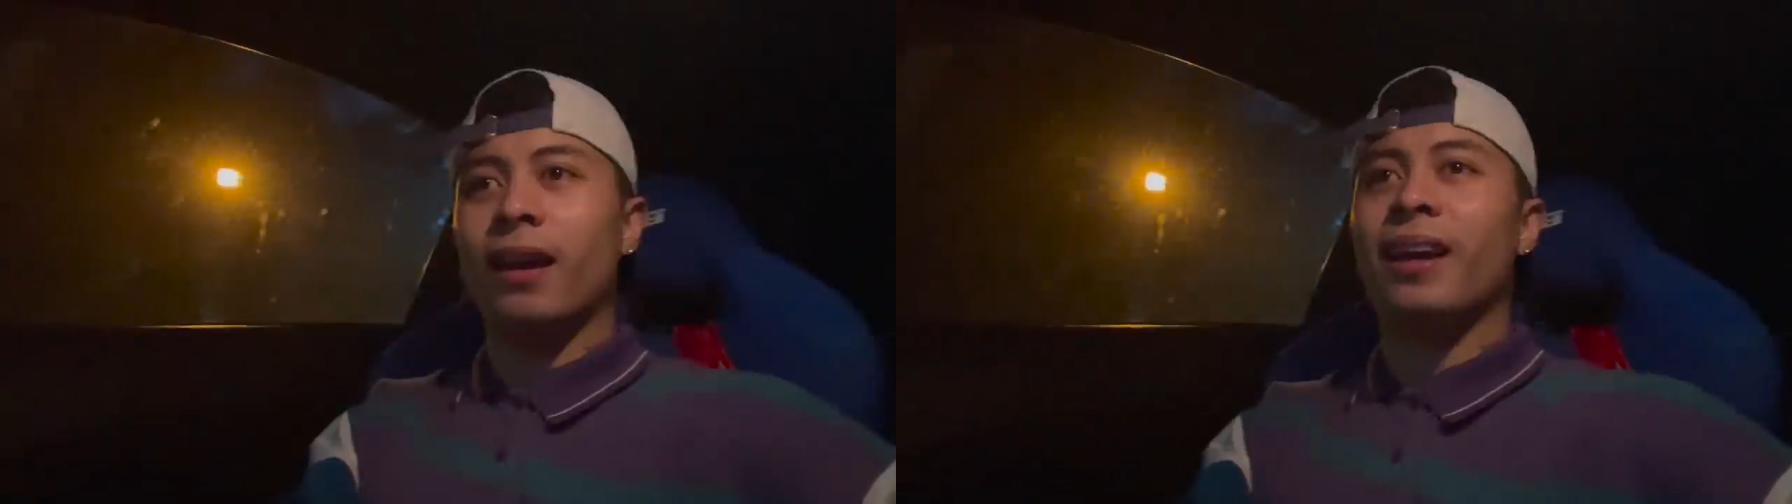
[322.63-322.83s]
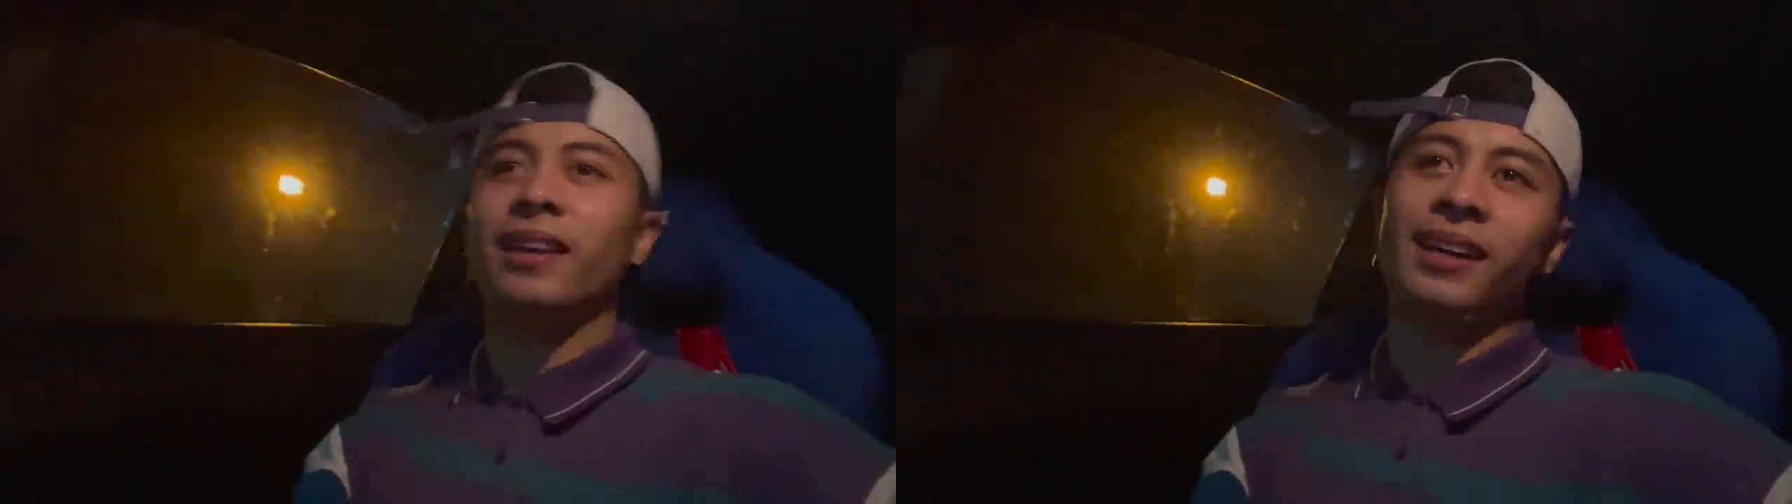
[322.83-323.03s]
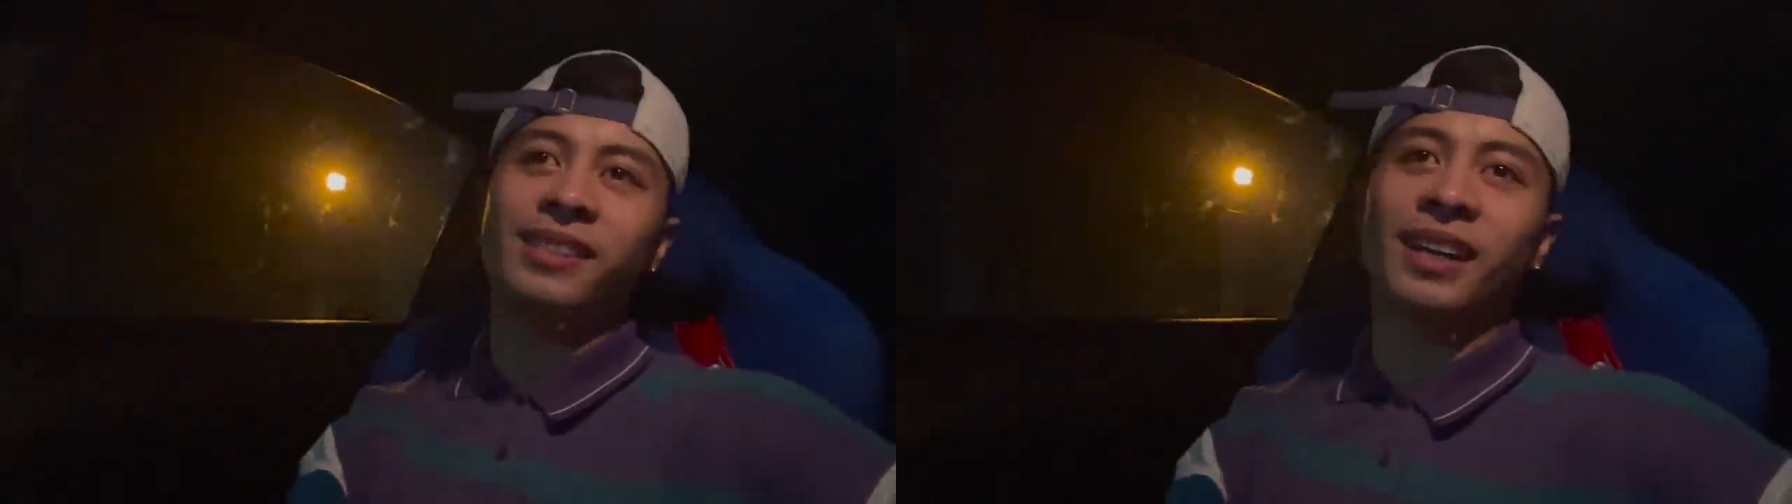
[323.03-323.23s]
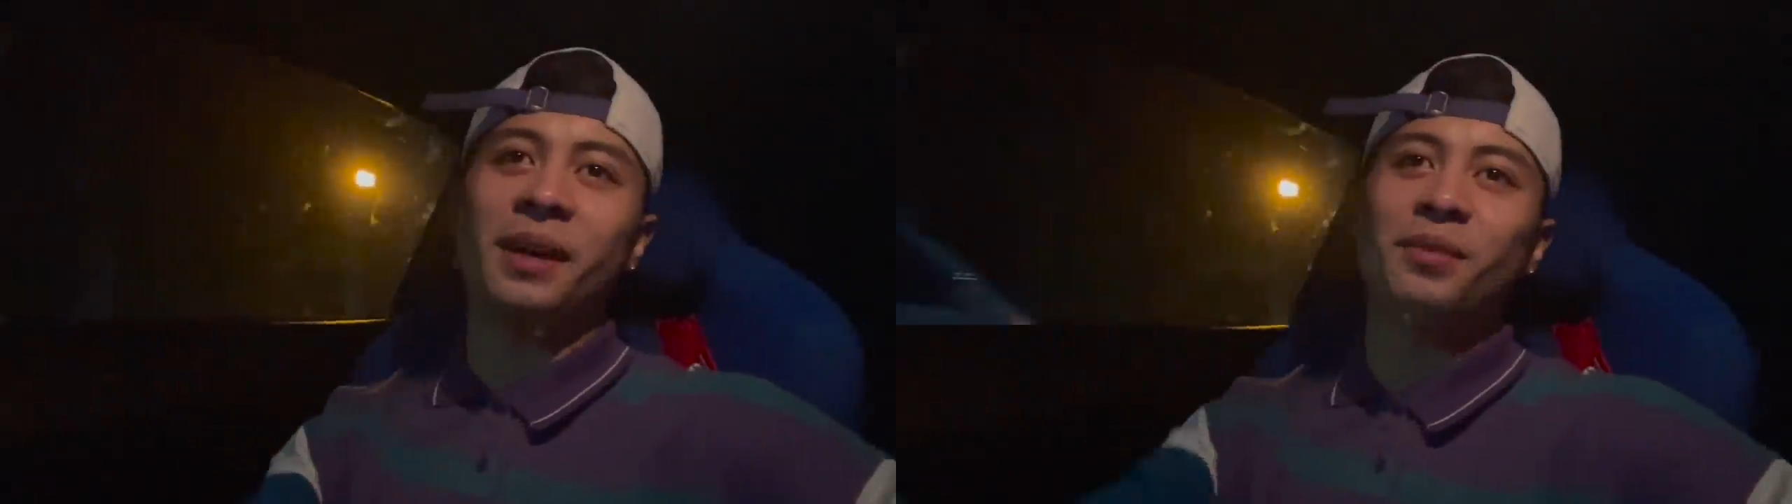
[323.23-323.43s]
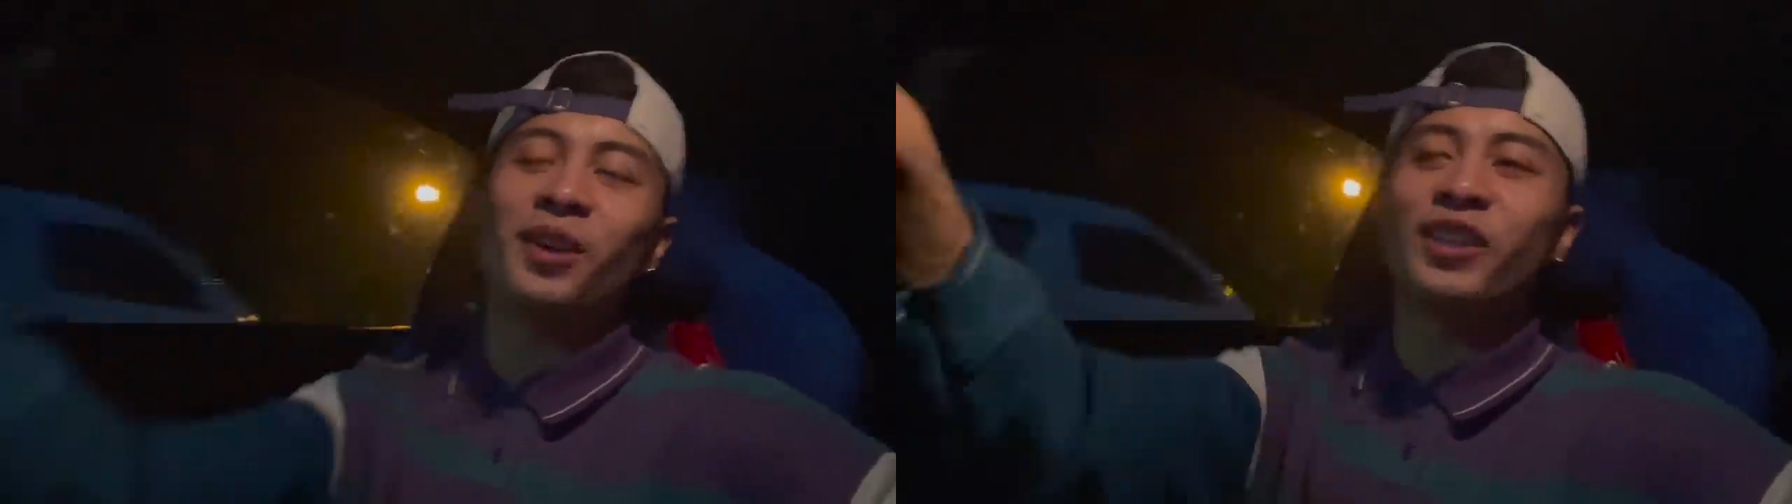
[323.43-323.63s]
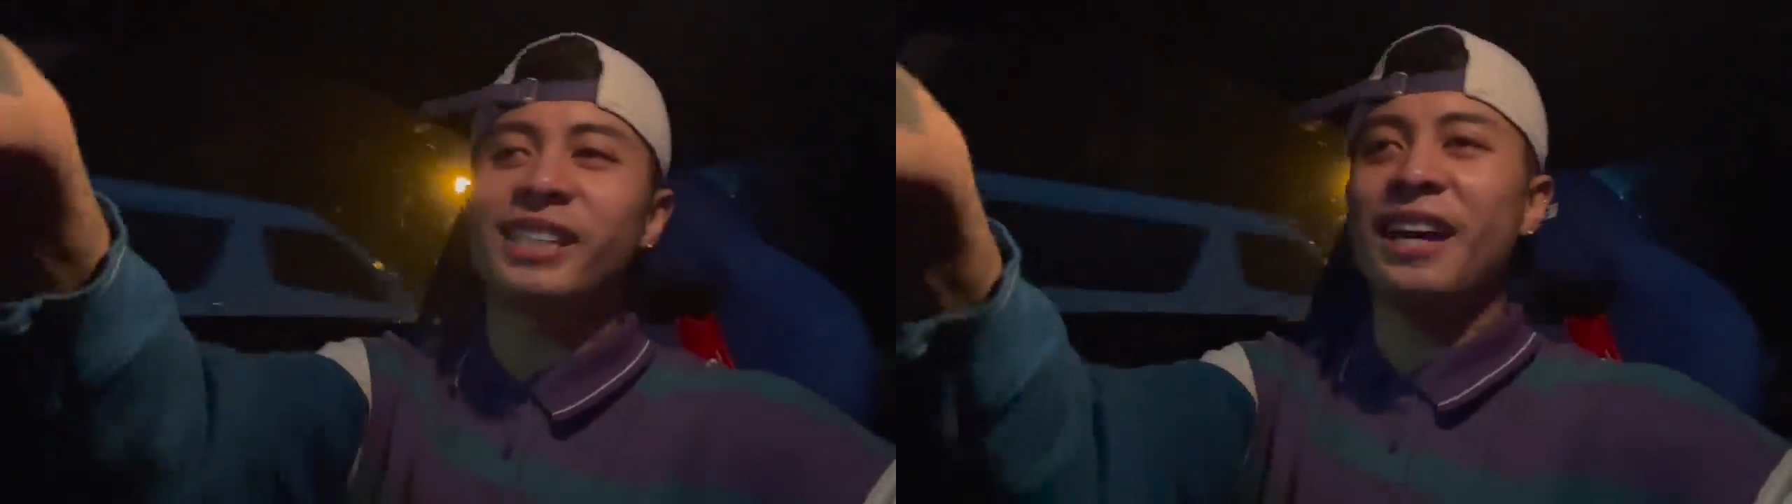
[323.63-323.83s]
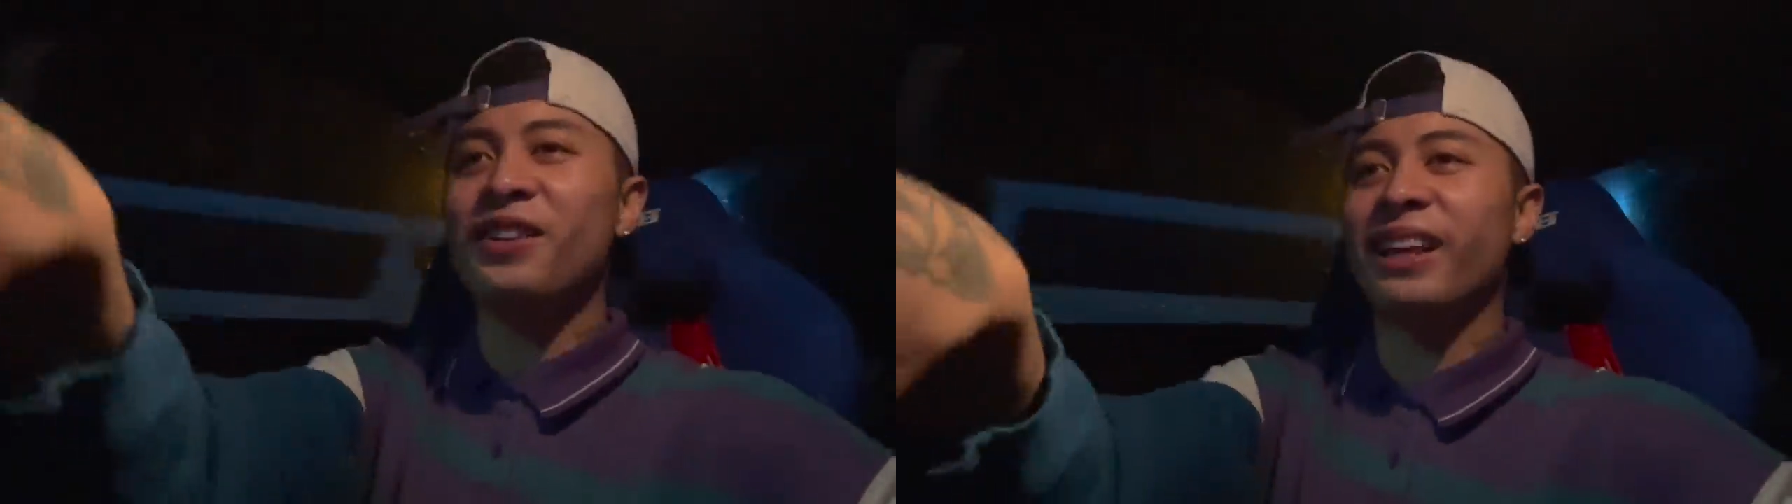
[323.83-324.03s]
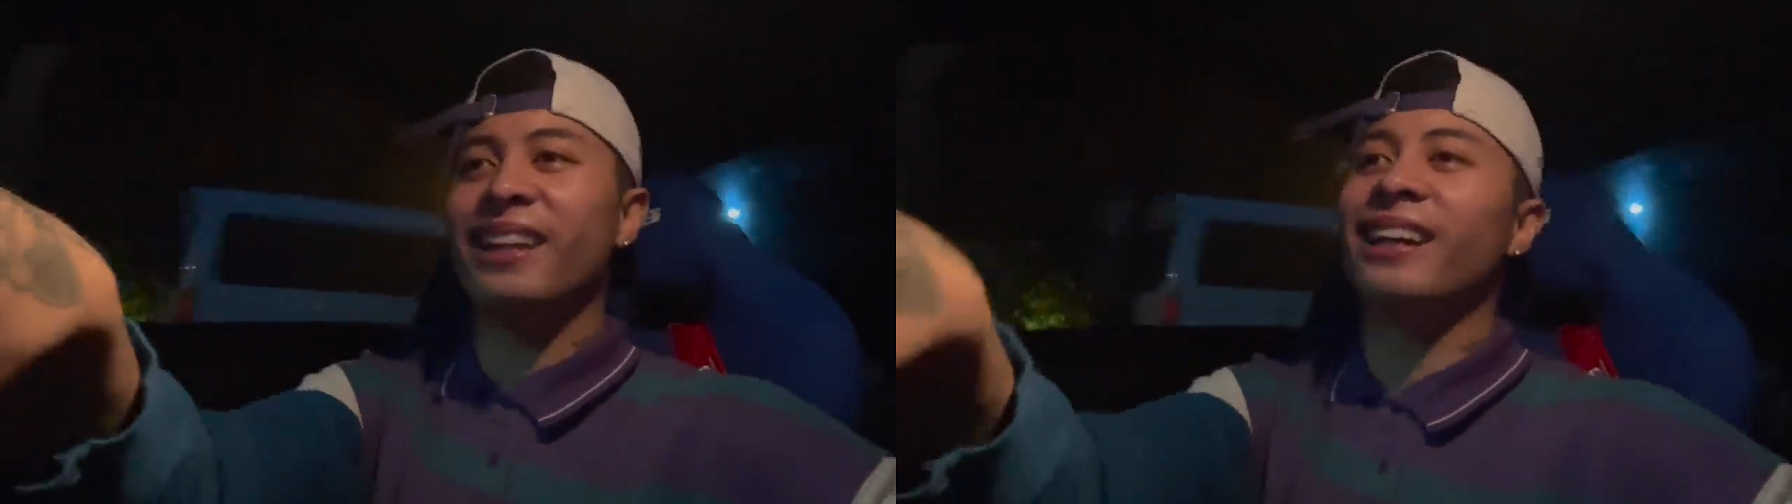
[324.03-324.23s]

at nighttime on a Saturday